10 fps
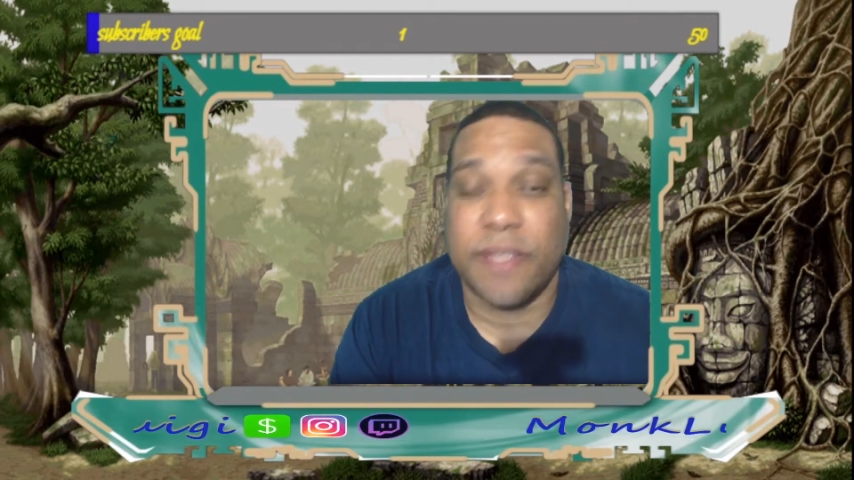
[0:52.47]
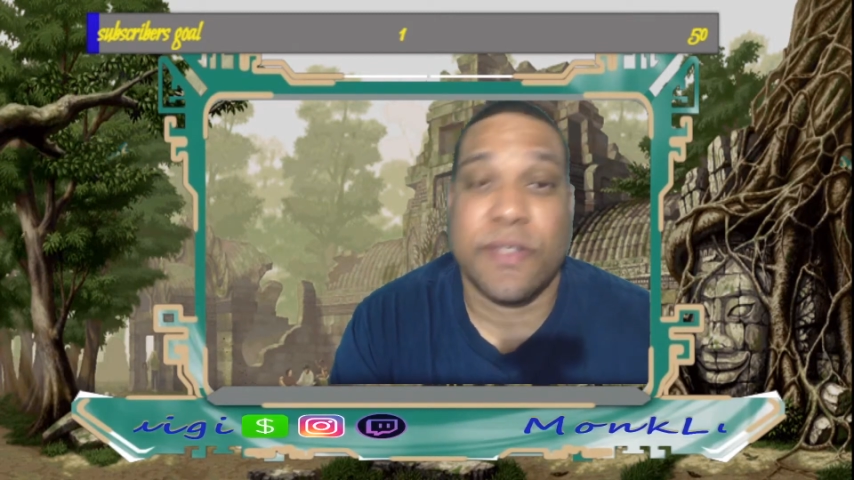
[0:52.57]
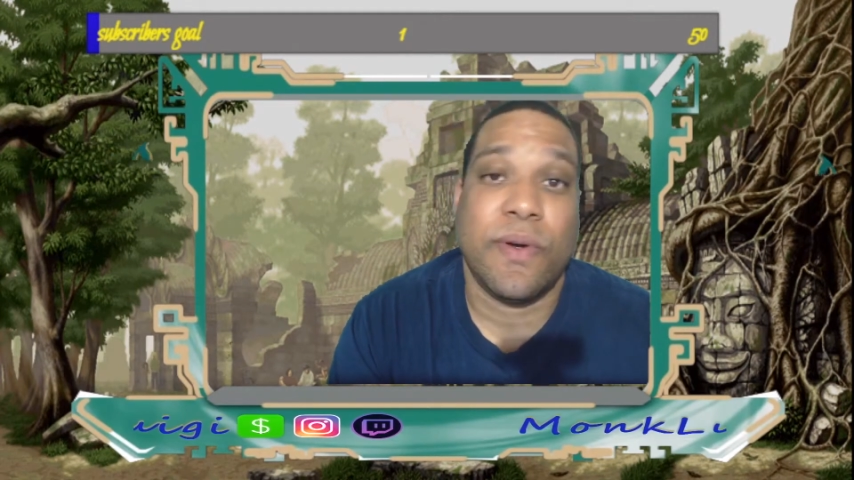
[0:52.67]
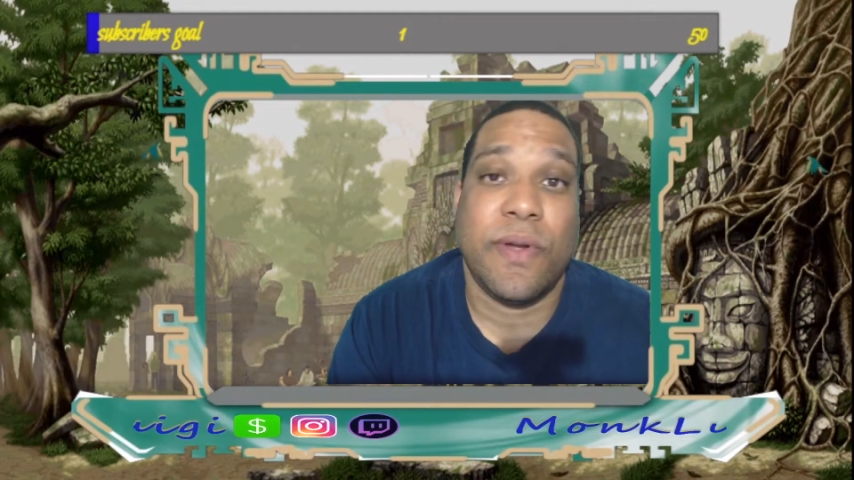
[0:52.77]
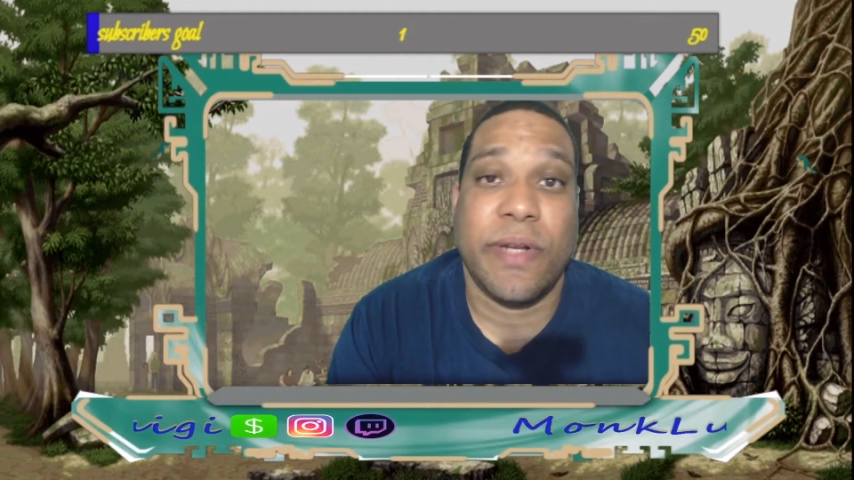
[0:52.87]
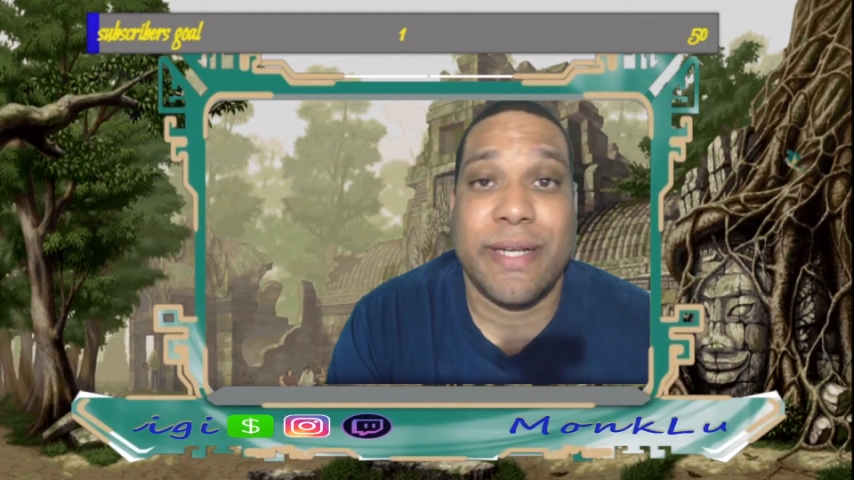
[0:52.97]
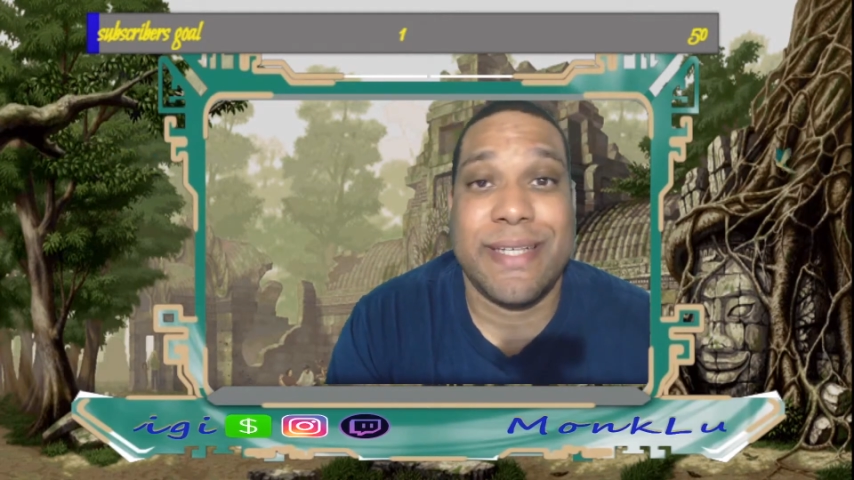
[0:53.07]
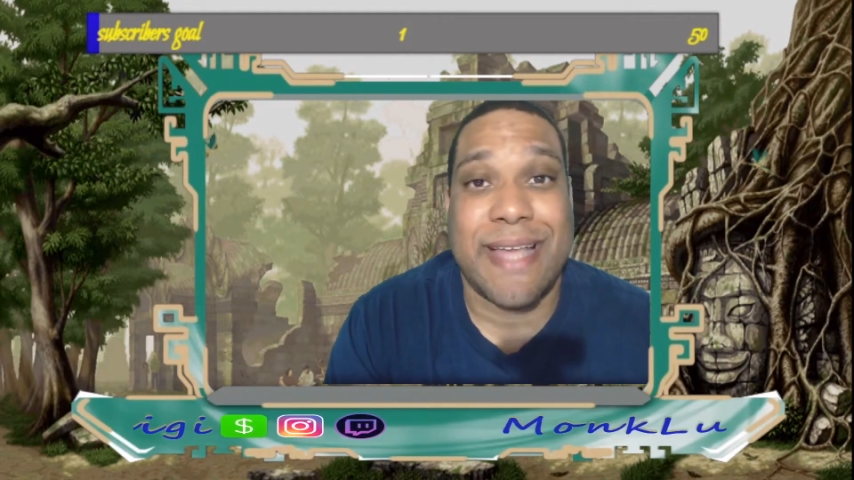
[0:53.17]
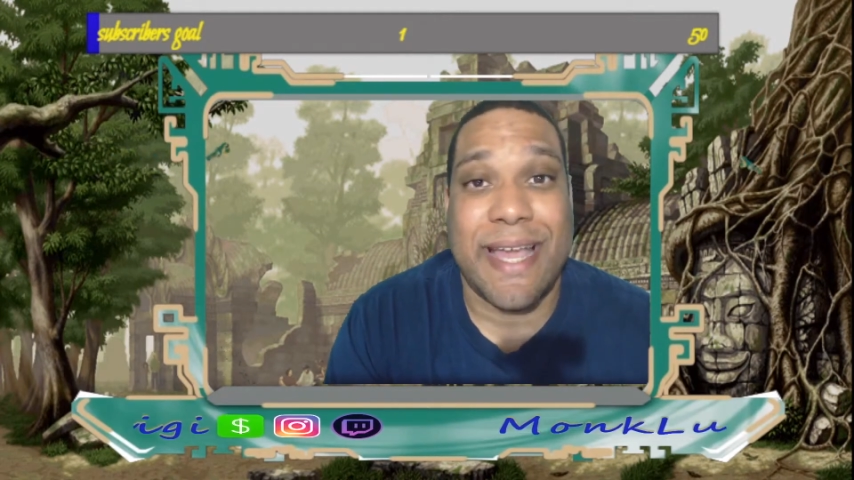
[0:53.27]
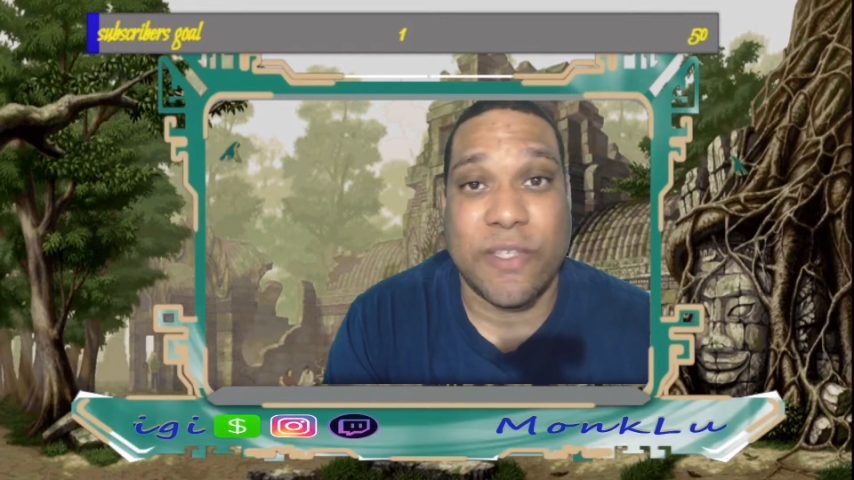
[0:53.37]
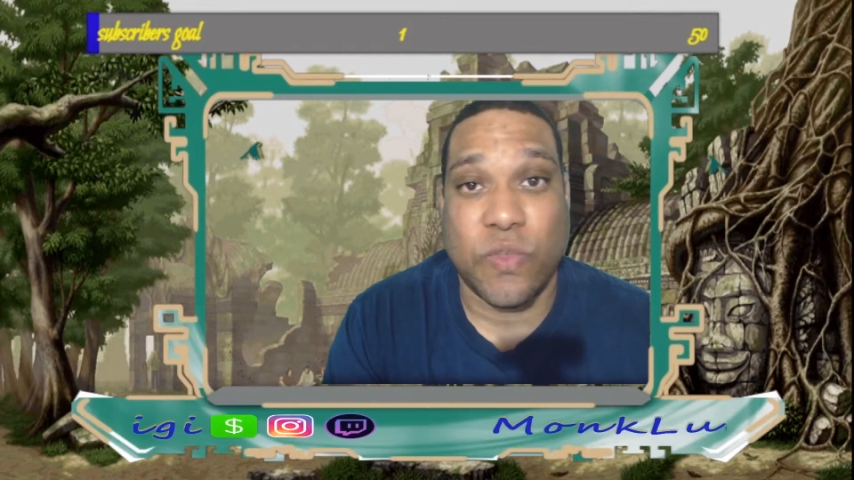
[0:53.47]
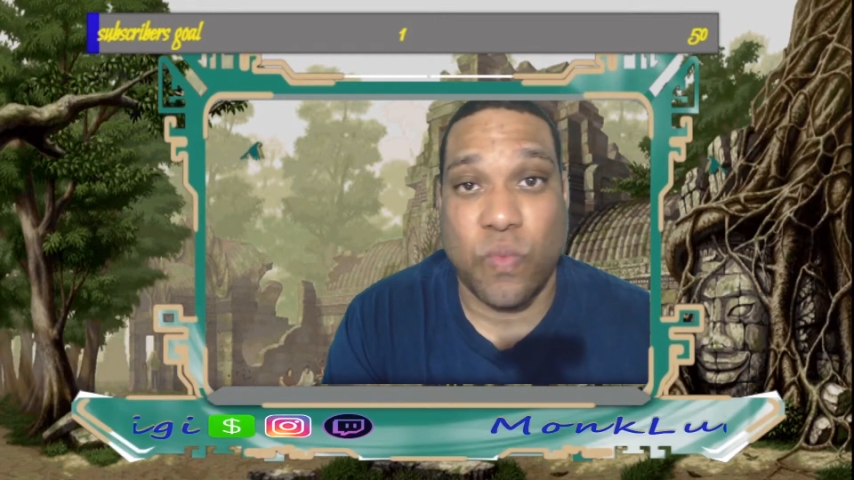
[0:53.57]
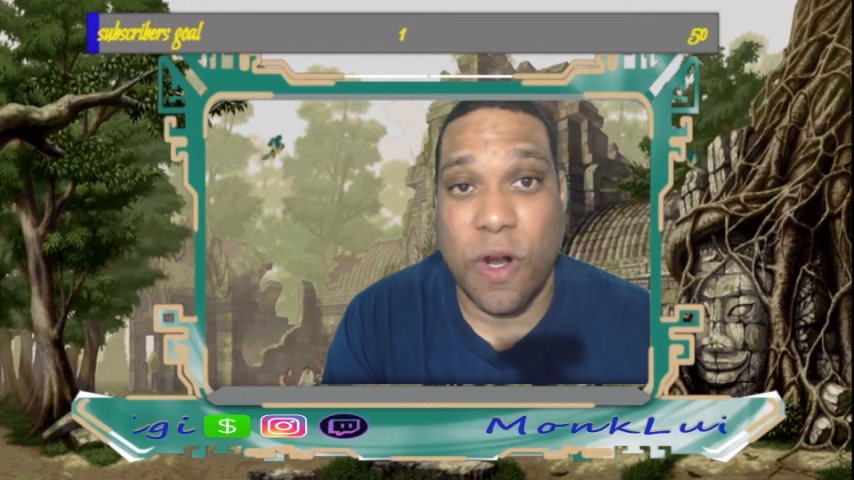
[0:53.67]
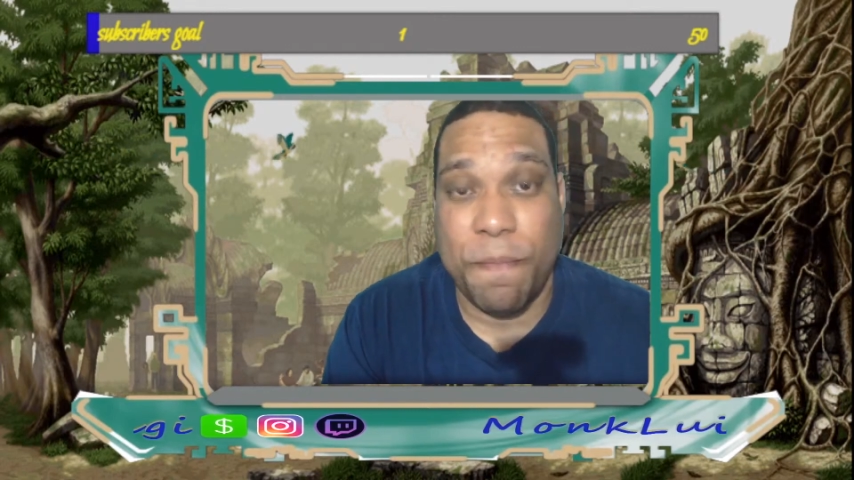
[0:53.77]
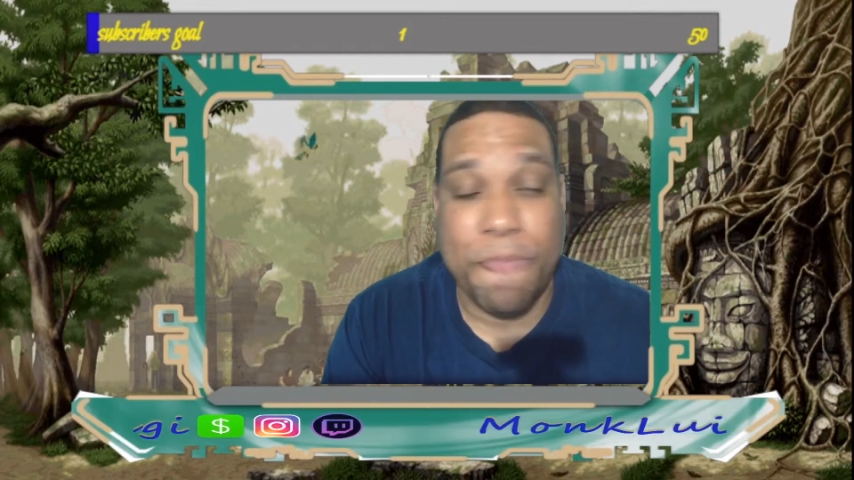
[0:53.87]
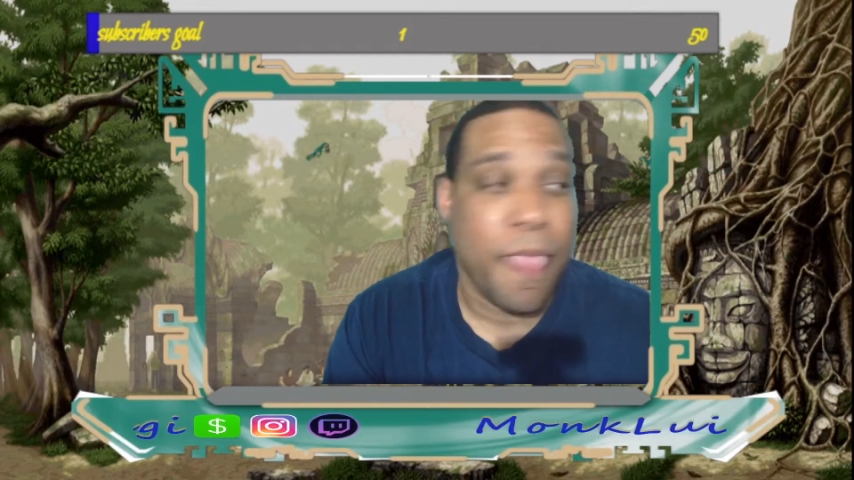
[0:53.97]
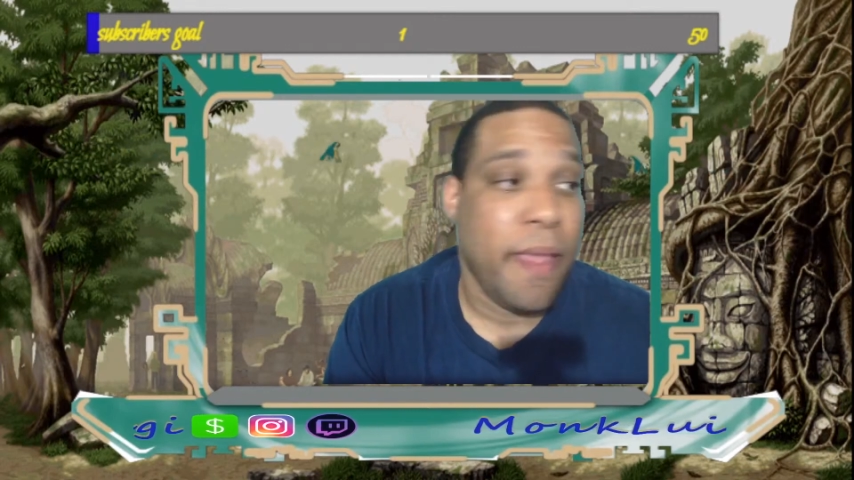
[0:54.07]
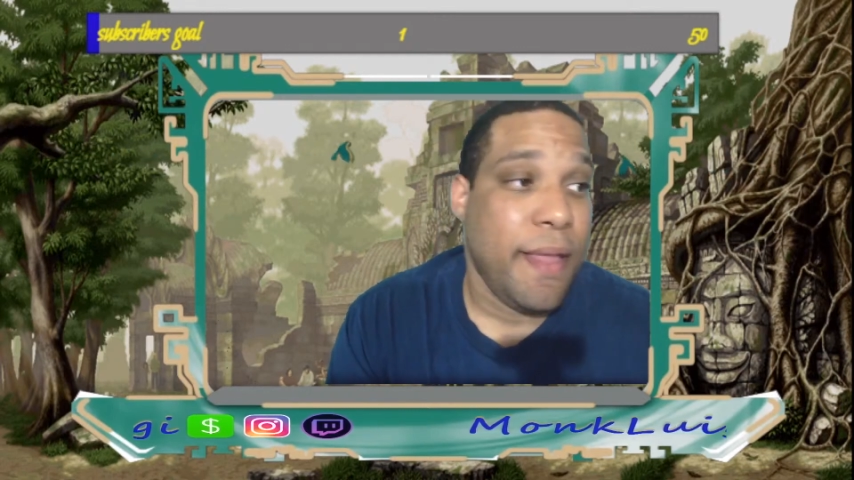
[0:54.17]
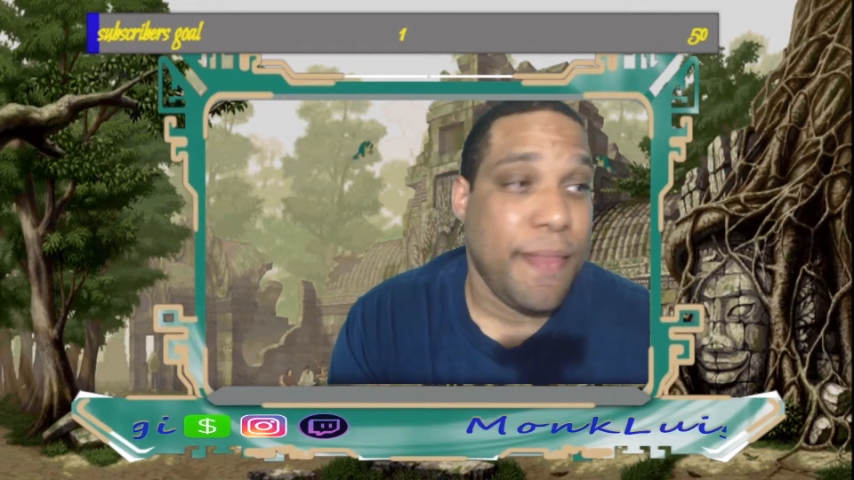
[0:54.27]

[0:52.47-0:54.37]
that's going on in the science world.